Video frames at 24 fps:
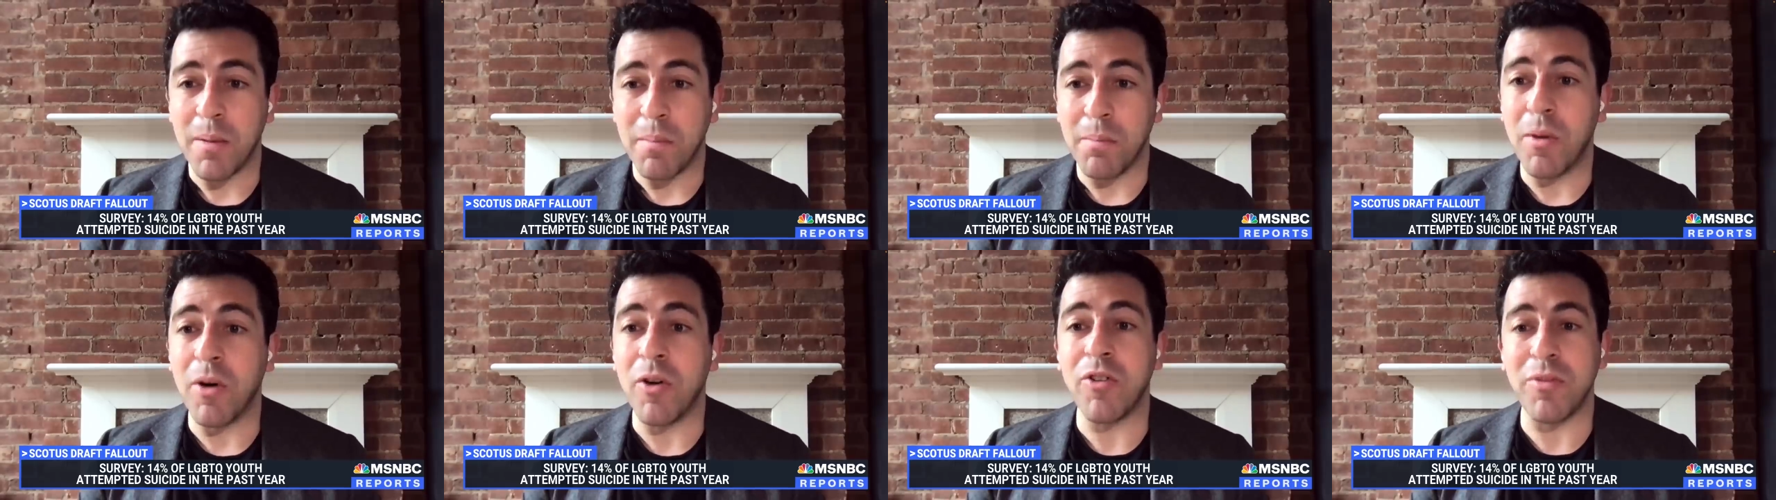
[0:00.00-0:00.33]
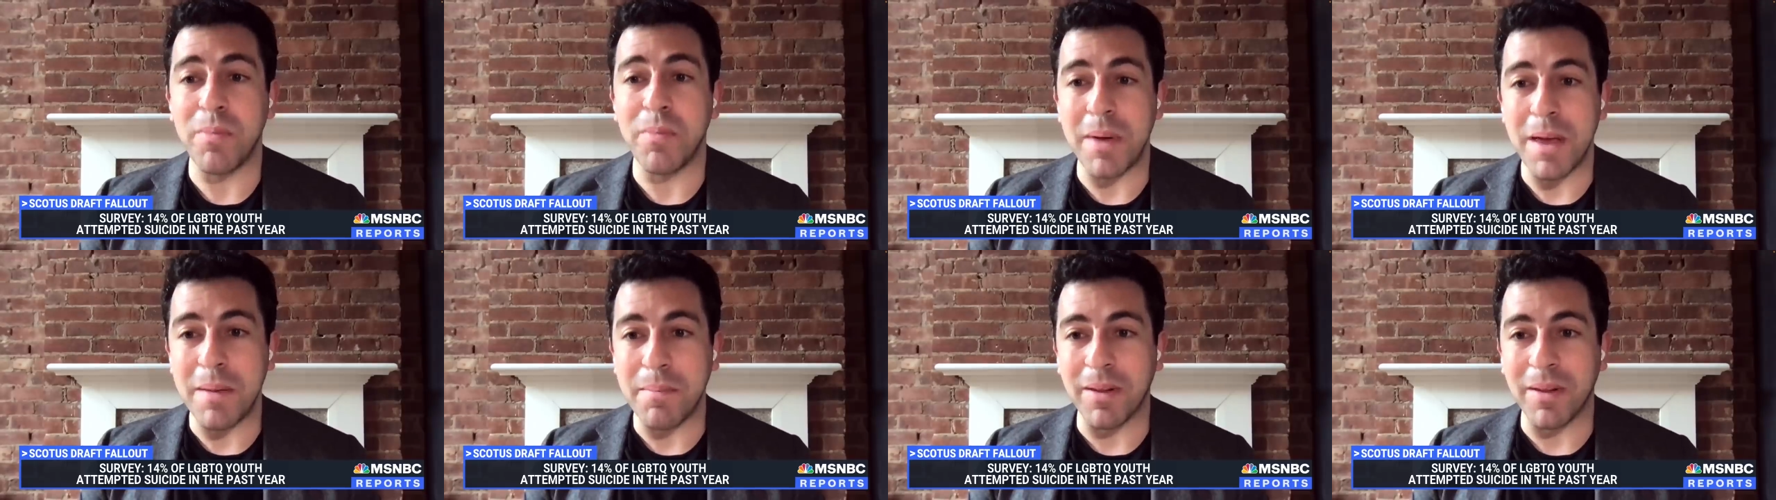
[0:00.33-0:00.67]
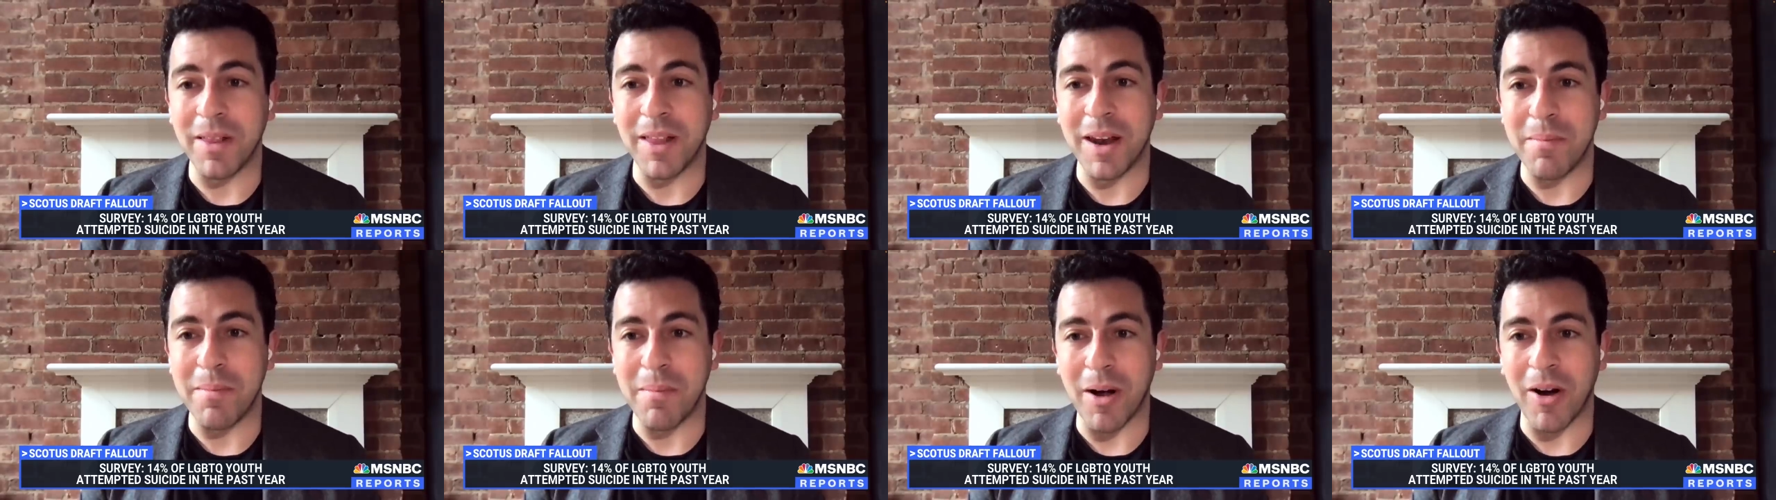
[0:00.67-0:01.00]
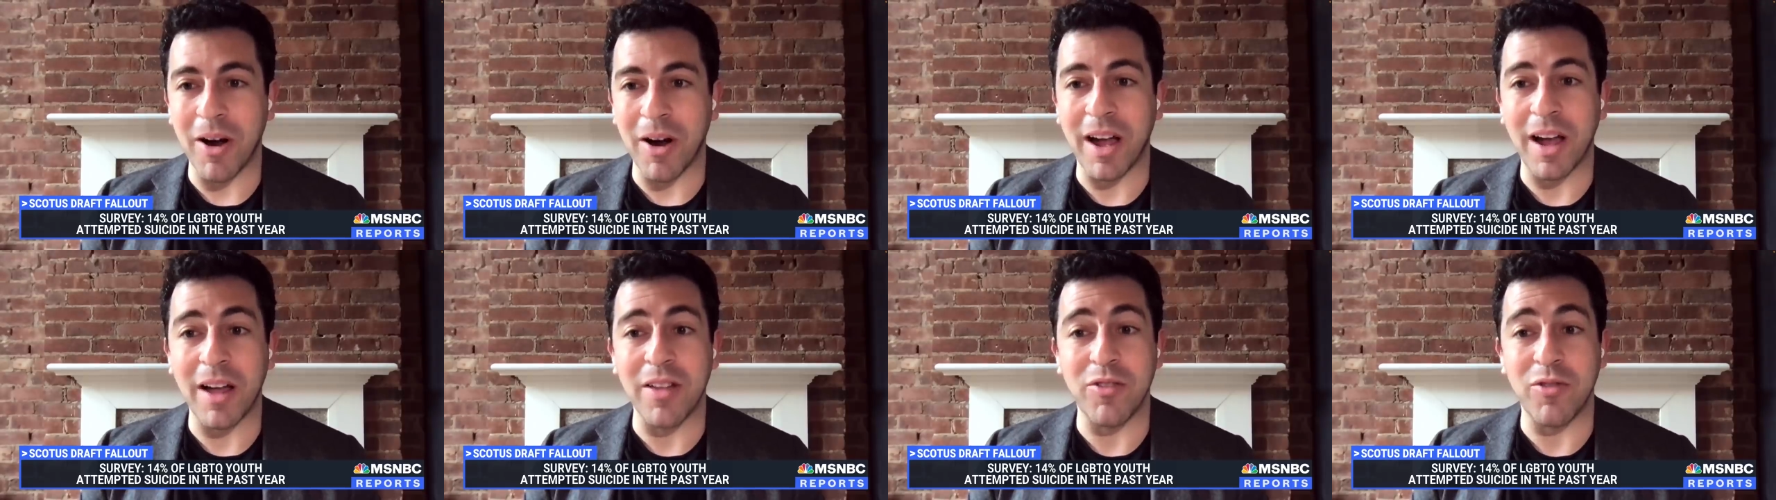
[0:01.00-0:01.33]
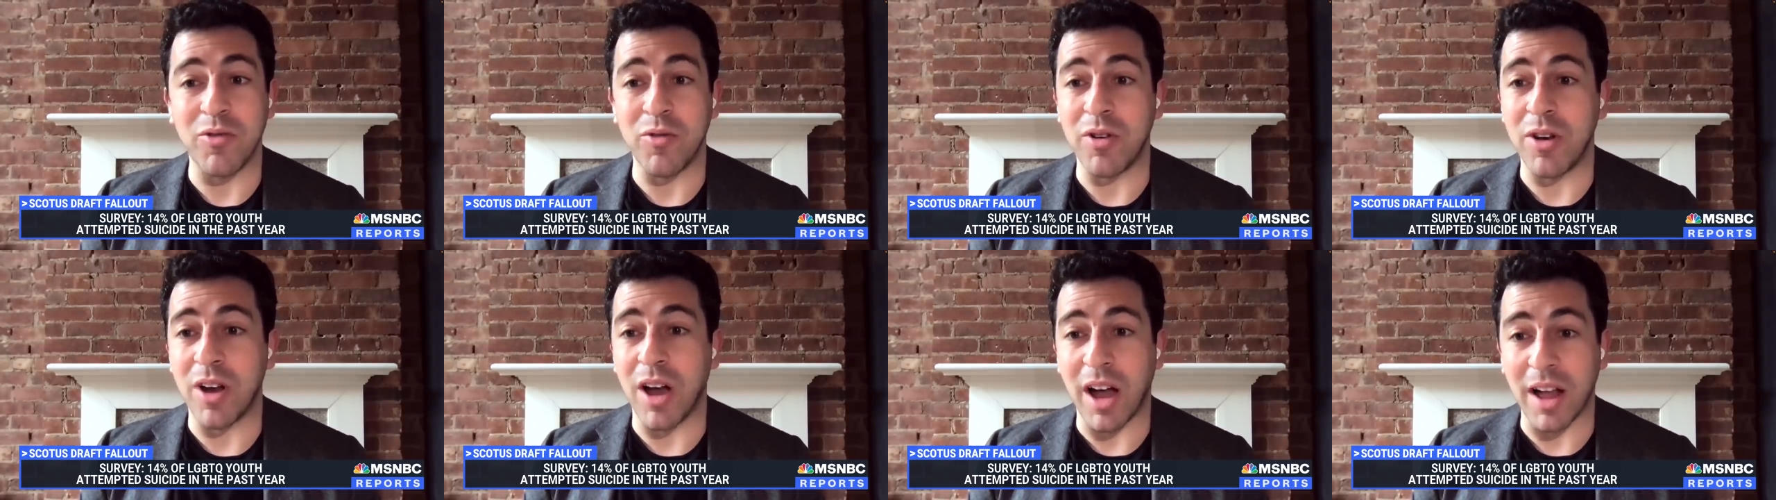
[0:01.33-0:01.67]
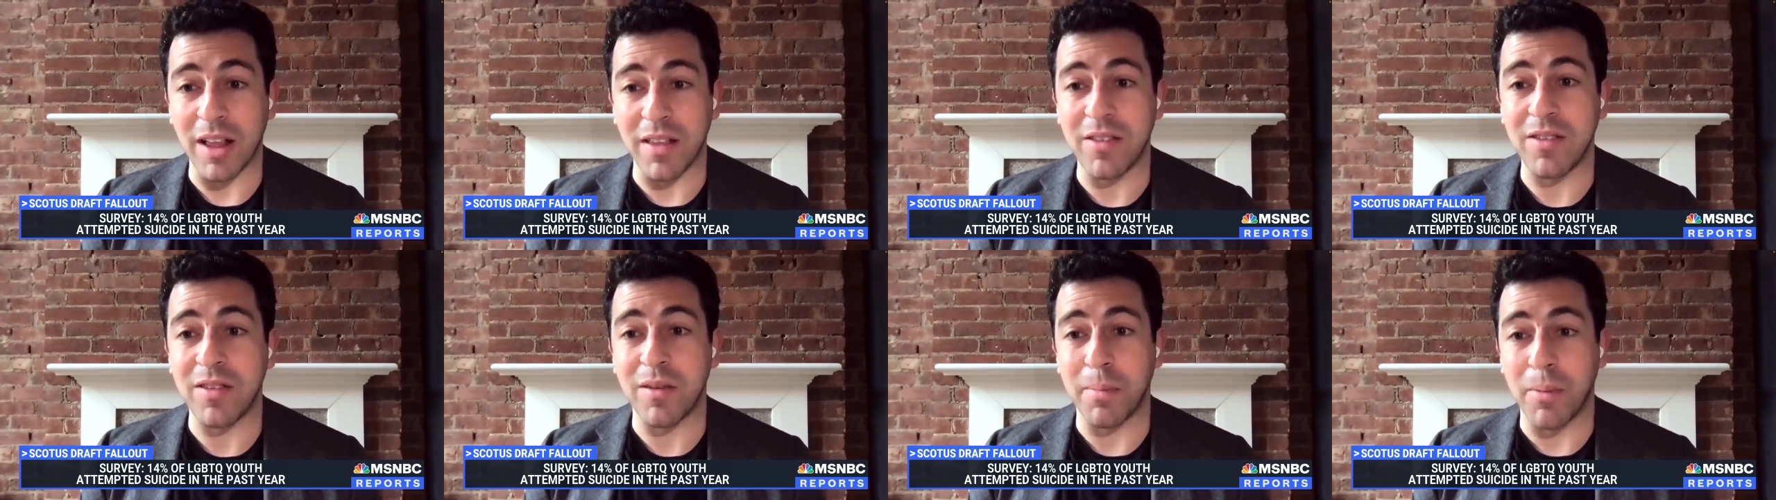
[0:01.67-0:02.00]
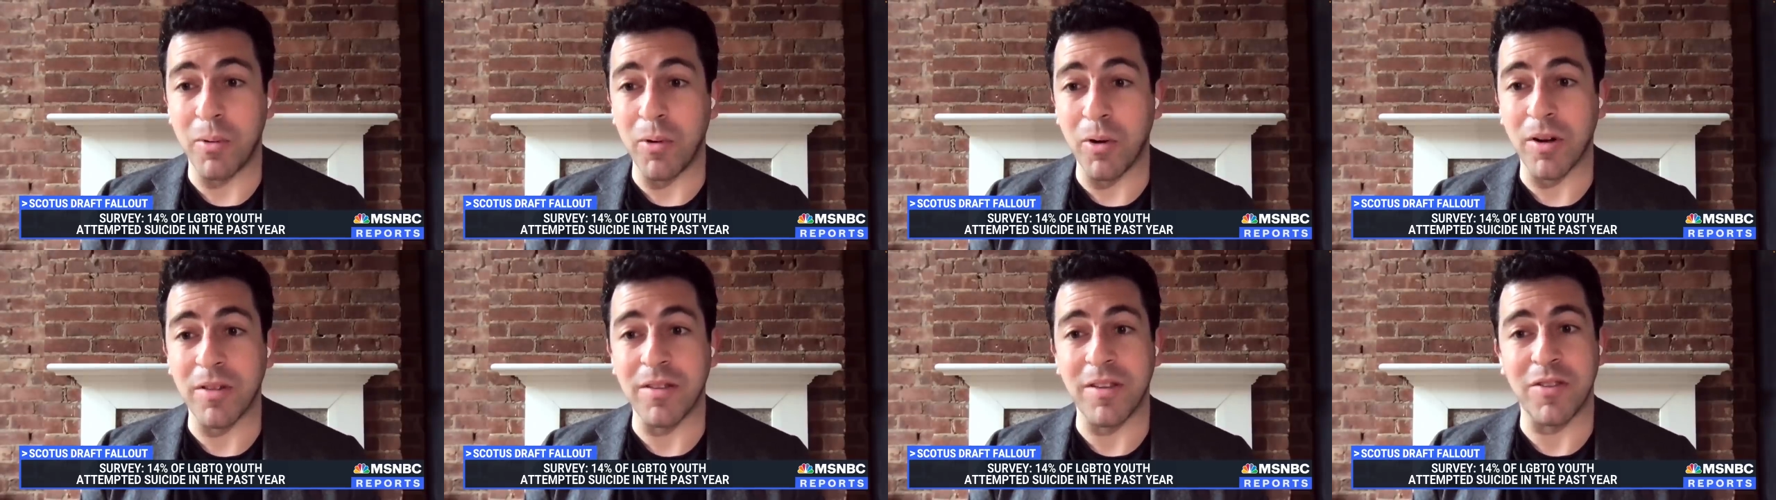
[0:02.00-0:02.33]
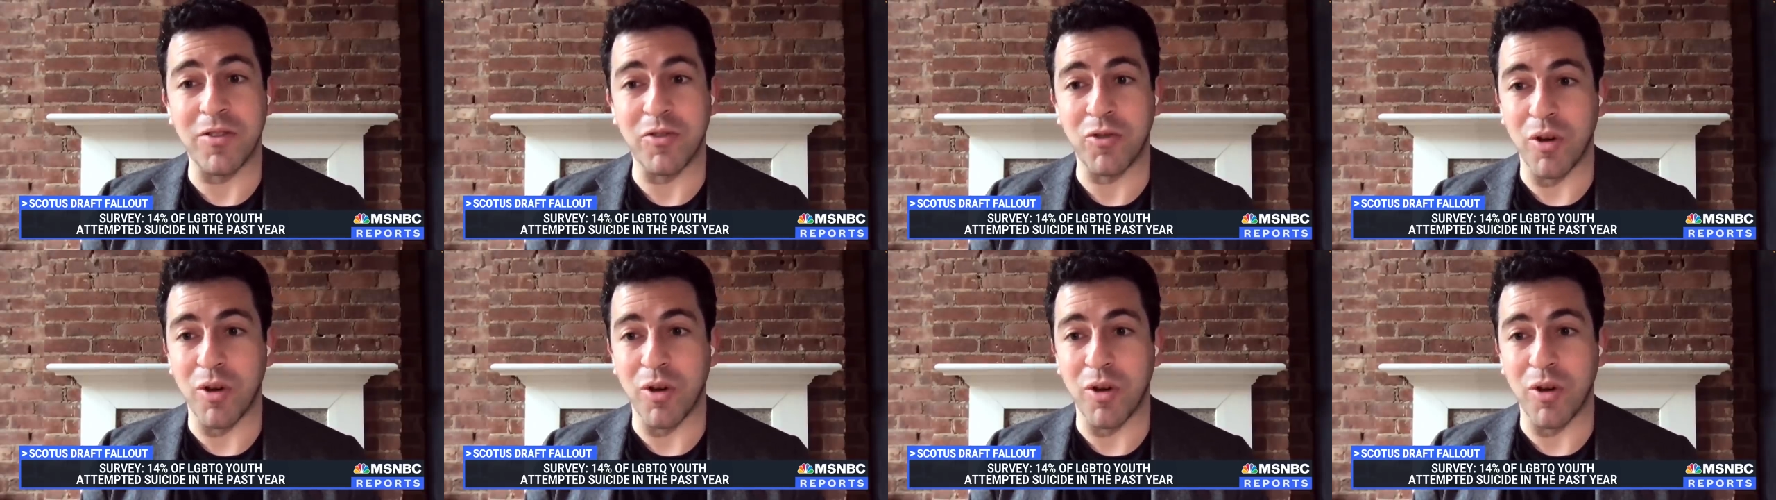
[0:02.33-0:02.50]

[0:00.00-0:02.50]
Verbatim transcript: Most people in America do not support